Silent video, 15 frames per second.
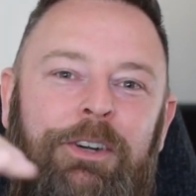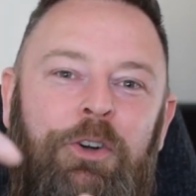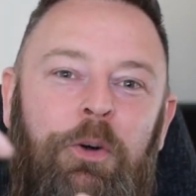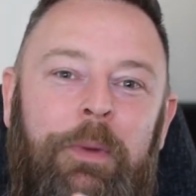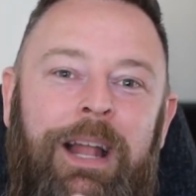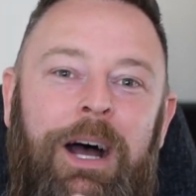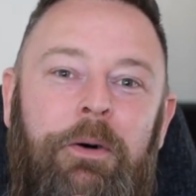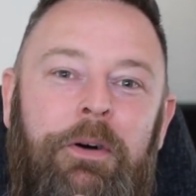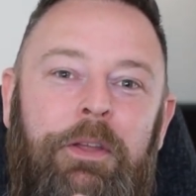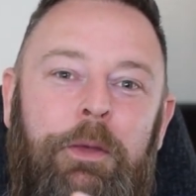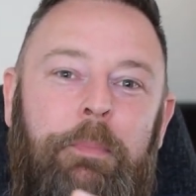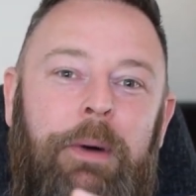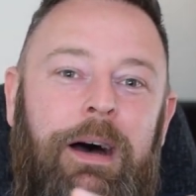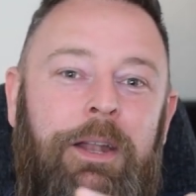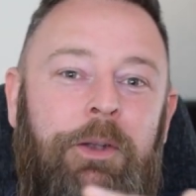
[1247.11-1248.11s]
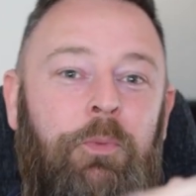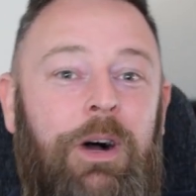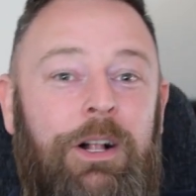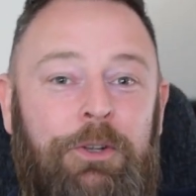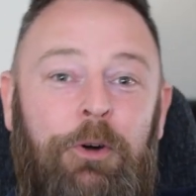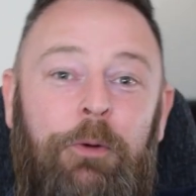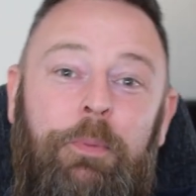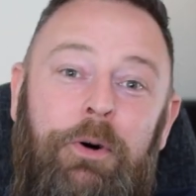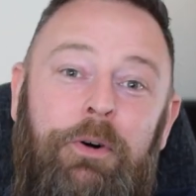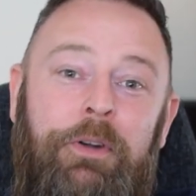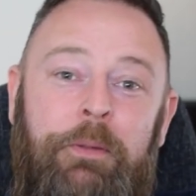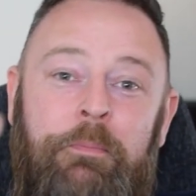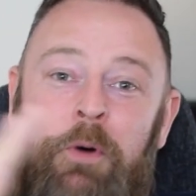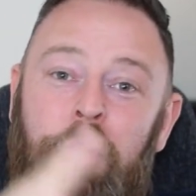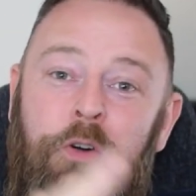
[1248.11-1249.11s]
coming out of the pan while you're
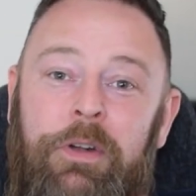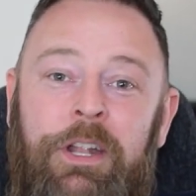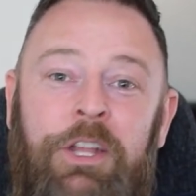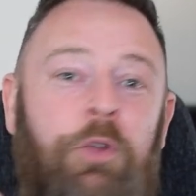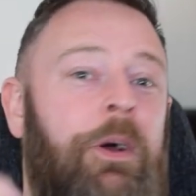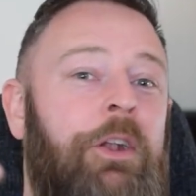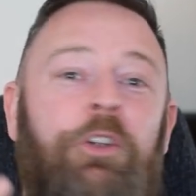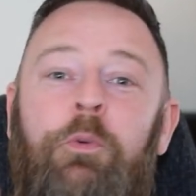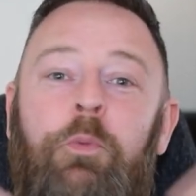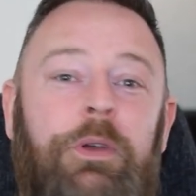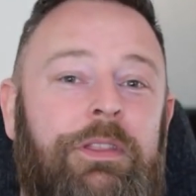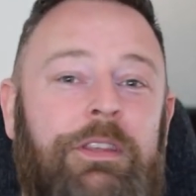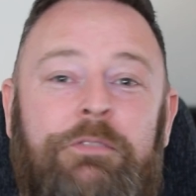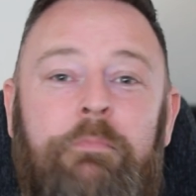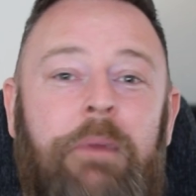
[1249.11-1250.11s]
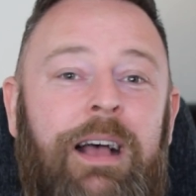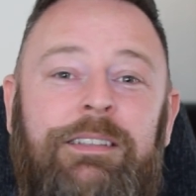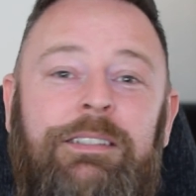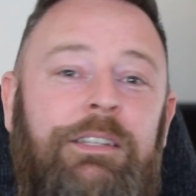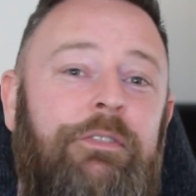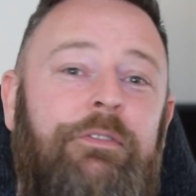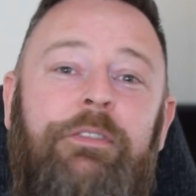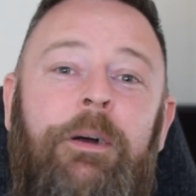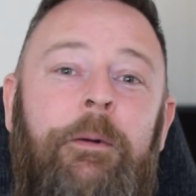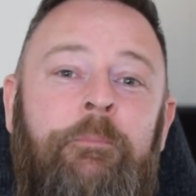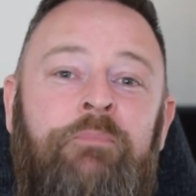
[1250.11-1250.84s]
pouring more in, and you end up with this massive